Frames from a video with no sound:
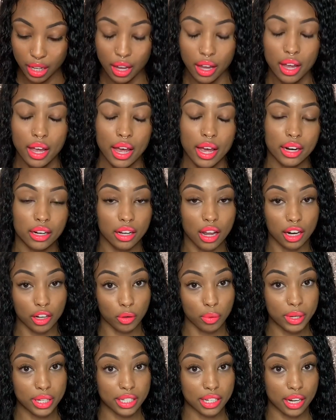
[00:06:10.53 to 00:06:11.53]
and a lot of
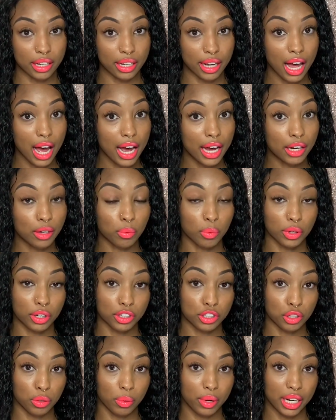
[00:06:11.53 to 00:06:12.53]
queens online were
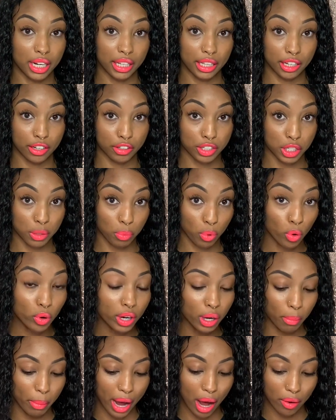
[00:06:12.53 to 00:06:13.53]
tweeting their support
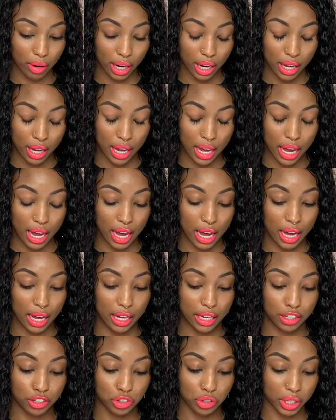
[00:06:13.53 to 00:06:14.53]
about it,
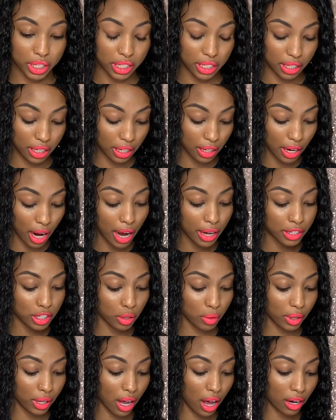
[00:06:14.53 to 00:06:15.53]
and Trixie did not. So a
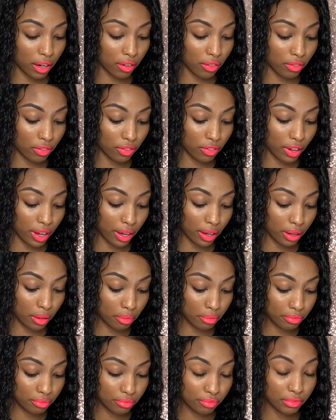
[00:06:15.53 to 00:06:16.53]
lot of
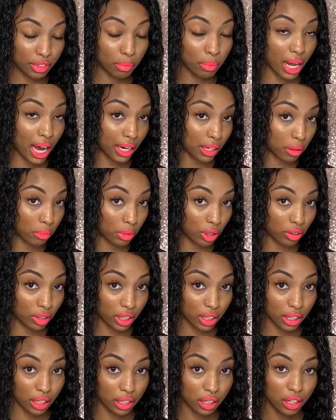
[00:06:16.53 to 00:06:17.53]
the Black
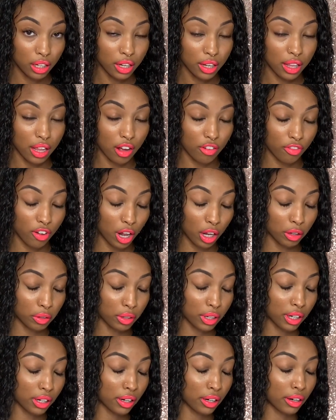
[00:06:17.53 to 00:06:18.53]
community that followed
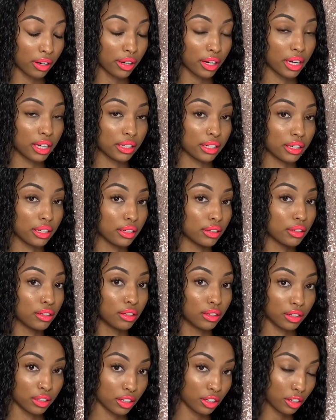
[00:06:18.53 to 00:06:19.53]
her, and then,
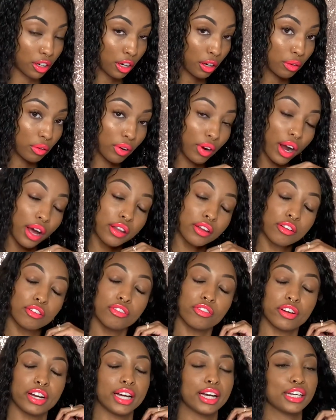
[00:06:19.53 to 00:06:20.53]
you know, her other
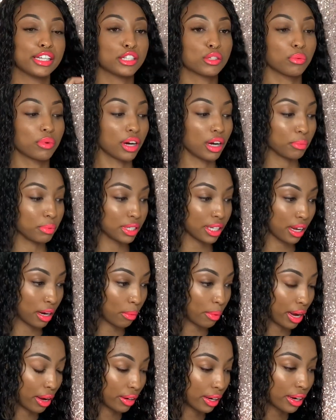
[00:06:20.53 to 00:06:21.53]
fans were upset
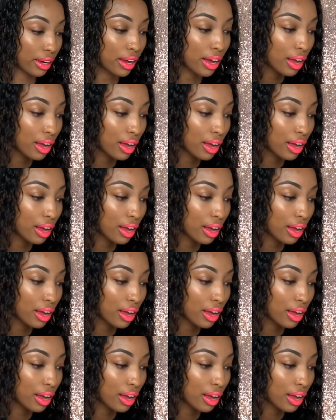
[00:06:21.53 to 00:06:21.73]
about it.